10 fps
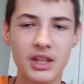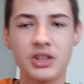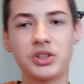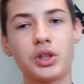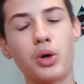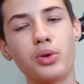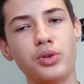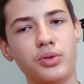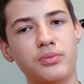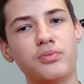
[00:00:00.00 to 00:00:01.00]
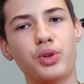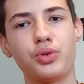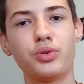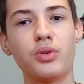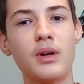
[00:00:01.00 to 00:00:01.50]
So you want
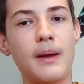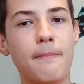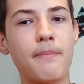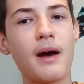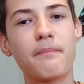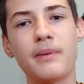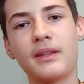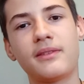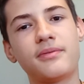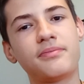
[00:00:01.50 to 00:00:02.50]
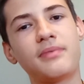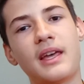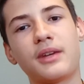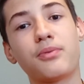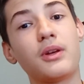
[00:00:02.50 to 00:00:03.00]
to pump it,
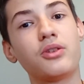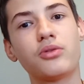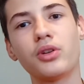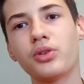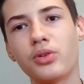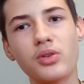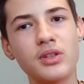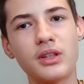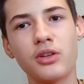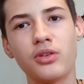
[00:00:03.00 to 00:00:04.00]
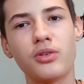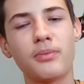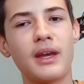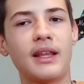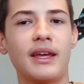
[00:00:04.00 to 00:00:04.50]
like when you're going to use it, you
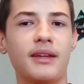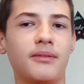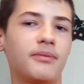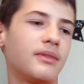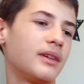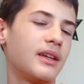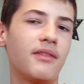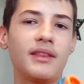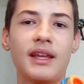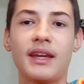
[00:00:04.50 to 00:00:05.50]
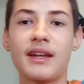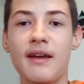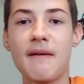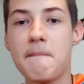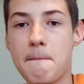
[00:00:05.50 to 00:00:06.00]
may like give it like
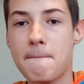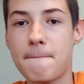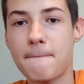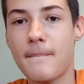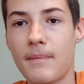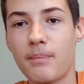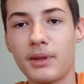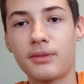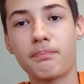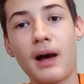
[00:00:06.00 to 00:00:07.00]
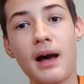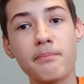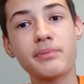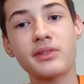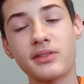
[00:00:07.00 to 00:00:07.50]
bit
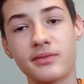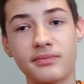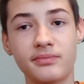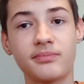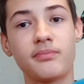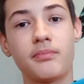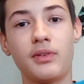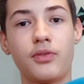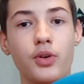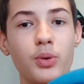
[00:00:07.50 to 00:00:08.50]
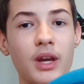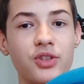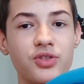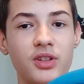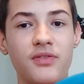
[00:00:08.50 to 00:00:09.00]
pumps before you
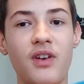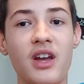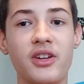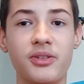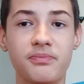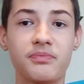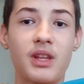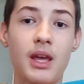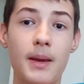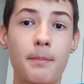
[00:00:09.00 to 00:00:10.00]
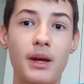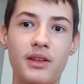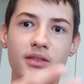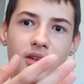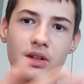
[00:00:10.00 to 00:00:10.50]
actually fire. But
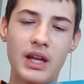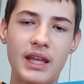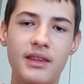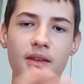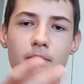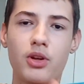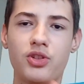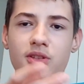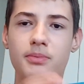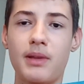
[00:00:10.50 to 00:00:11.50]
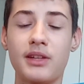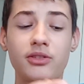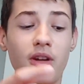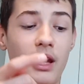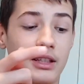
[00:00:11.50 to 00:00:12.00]
it's a great emergency
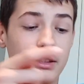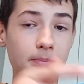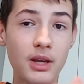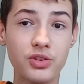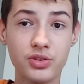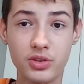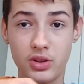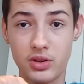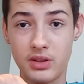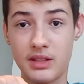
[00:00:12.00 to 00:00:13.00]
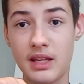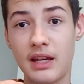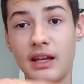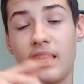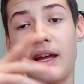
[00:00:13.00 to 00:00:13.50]
blaster, especially on
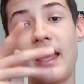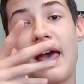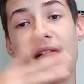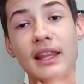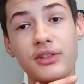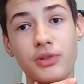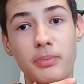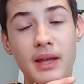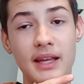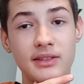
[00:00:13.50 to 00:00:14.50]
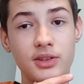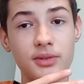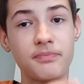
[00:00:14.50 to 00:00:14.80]
the electric blaster.